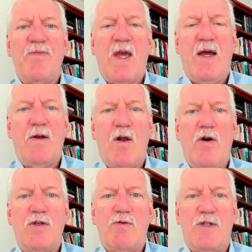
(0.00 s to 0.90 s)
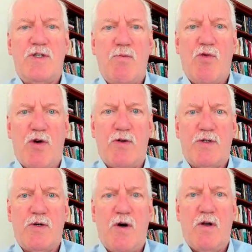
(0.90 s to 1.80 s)
and close with some words
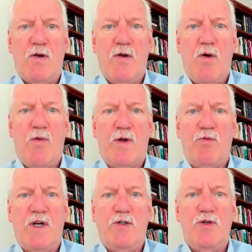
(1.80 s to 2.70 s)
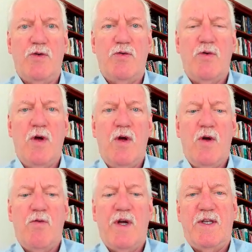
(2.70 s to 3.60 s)
on what we do
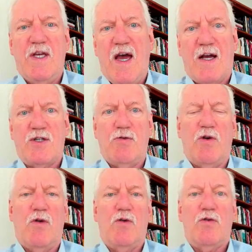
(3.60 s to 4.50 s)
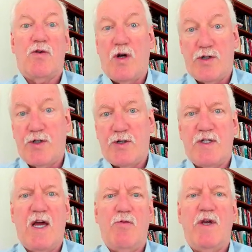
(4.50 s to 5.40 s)
with the actual clusters
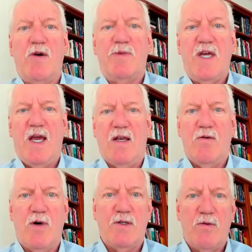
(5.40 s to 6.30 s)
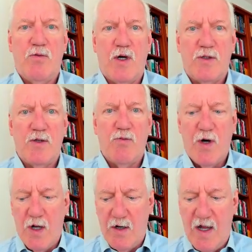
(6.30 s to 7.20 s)
that we obtain. What
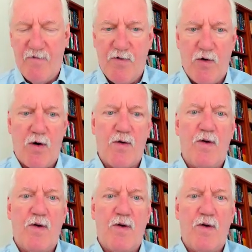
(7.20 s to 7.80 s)
are they for?